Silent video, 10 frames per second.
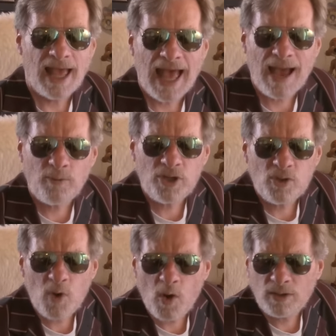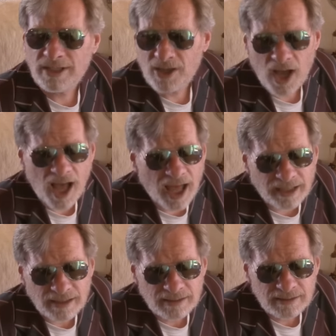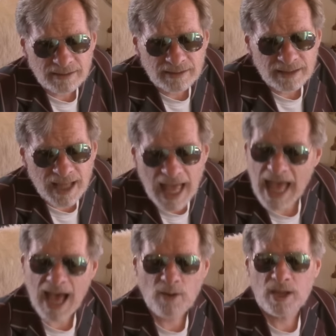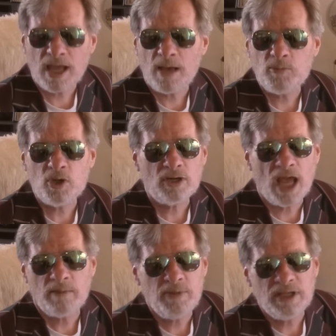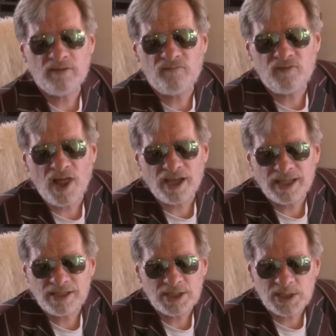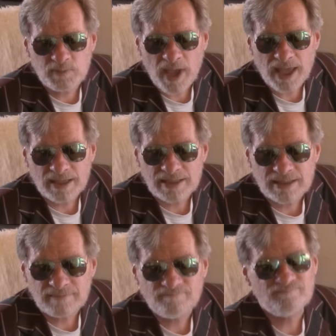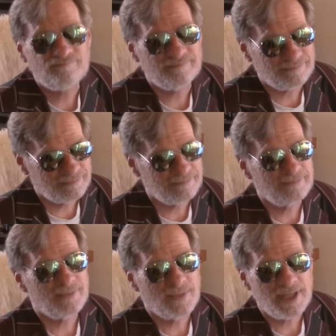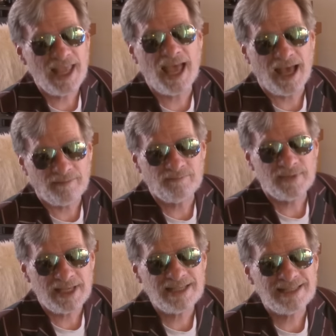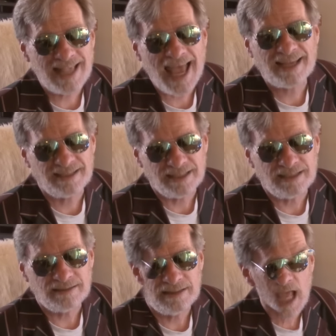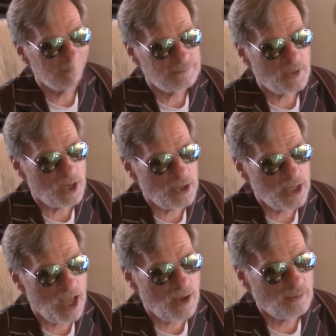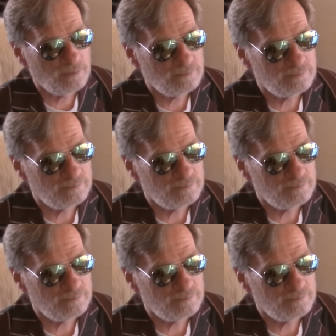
How are you holding on? How come you're not being flung into space? Yeah, exactly. There you go.